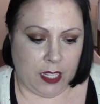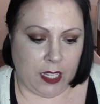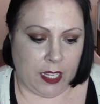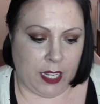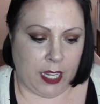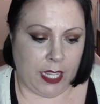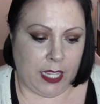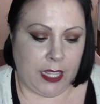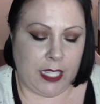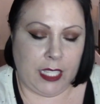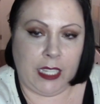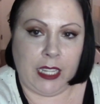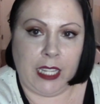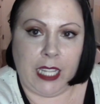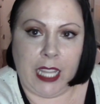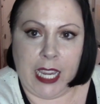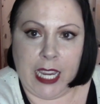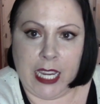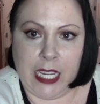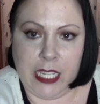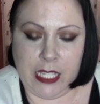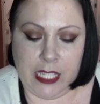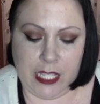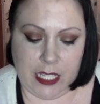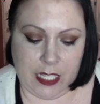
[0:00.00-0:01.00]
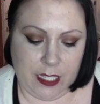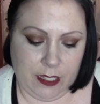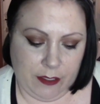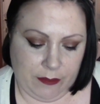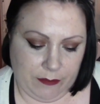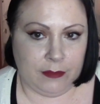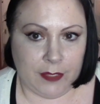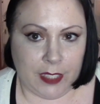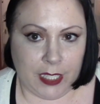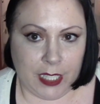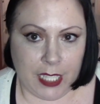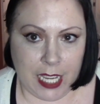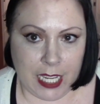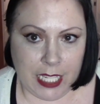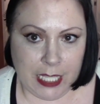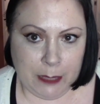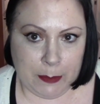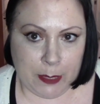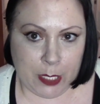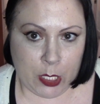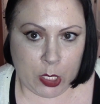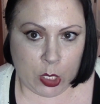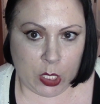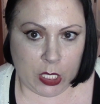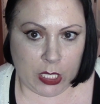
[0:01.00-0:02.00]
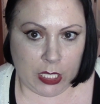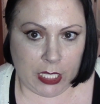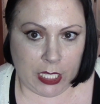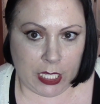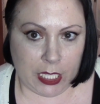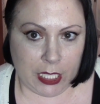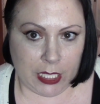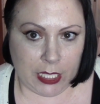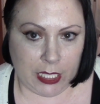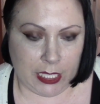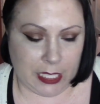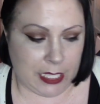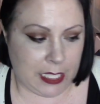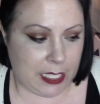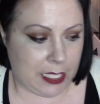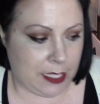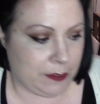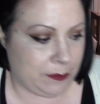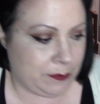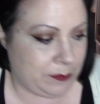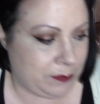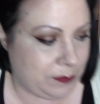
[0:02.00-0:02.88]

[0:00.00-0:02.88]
And then last but certainly not least,